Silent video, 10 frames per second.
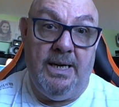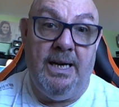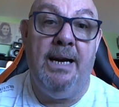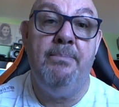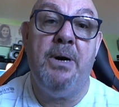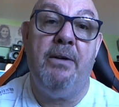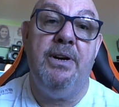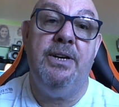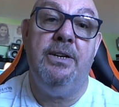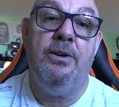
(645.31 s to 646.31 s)
I am
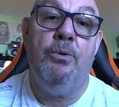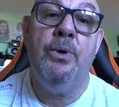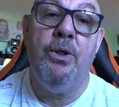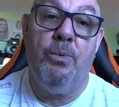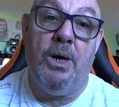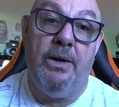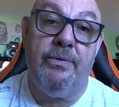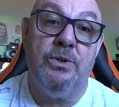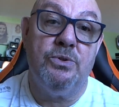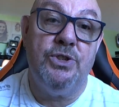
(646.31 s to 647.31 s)
married with a
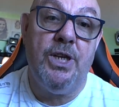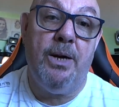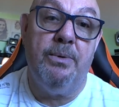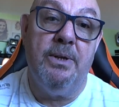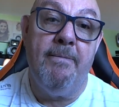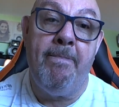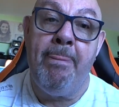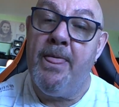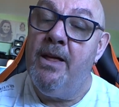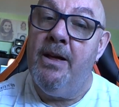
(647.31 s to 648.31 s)
wife called Jo.
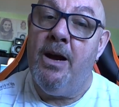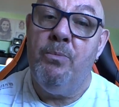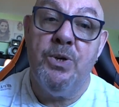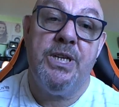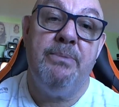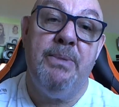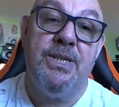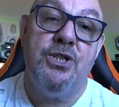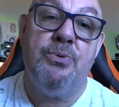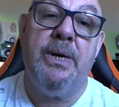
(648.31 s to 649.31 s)
Wish I'd
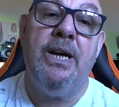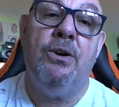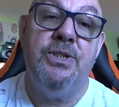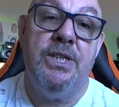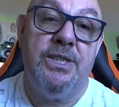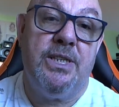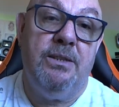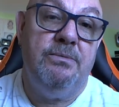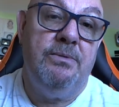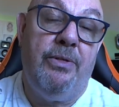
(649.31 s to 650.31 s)
met her 20 odd years
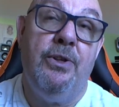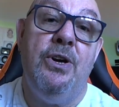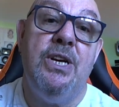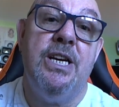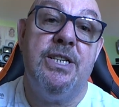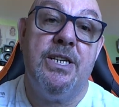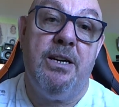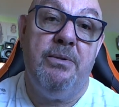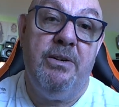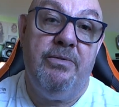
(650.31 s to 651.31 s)
ago, 30 years
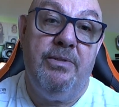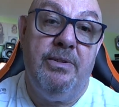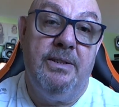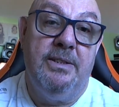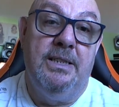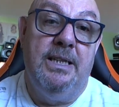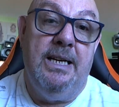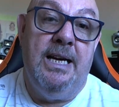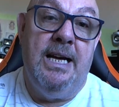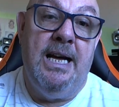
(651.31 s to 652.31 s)
ago even.
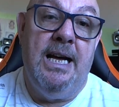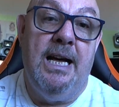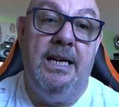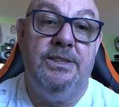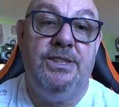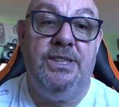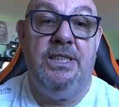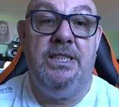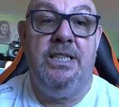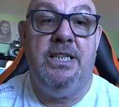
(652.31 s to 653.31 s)

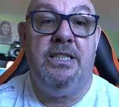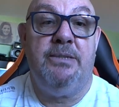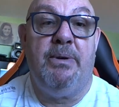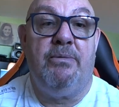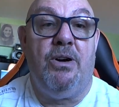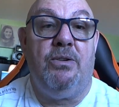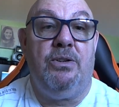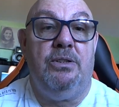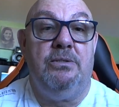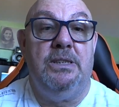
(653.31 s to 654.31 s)
She is my
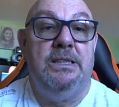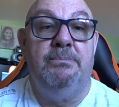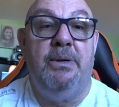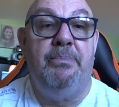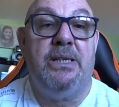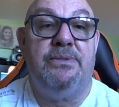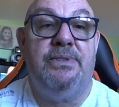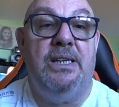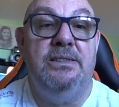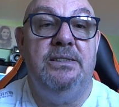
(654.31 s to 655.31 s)
rock, my best
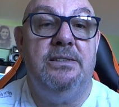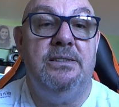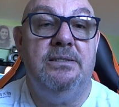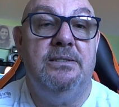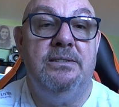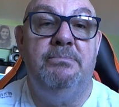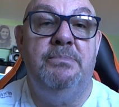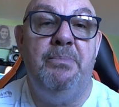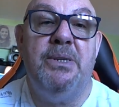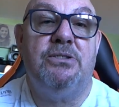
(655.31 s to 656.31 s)
friend,
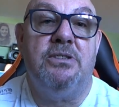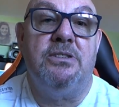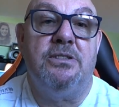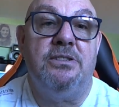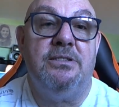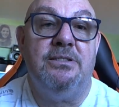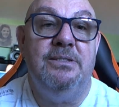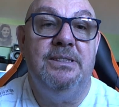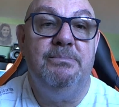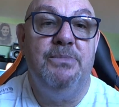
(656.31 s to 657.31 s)
my mistress,
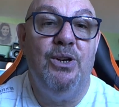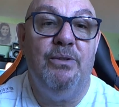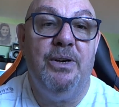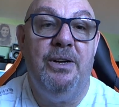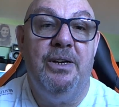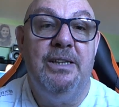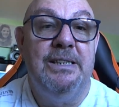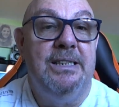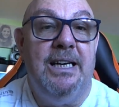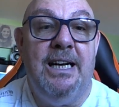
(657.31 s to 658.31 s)
my lover.
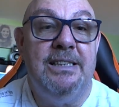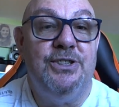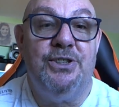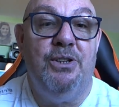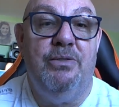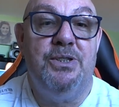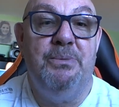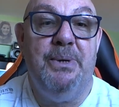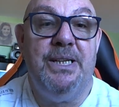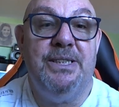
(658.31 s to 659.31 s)
I just love her
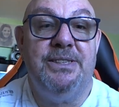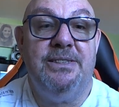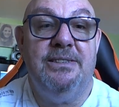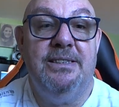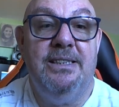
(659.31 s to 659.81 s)
to bits.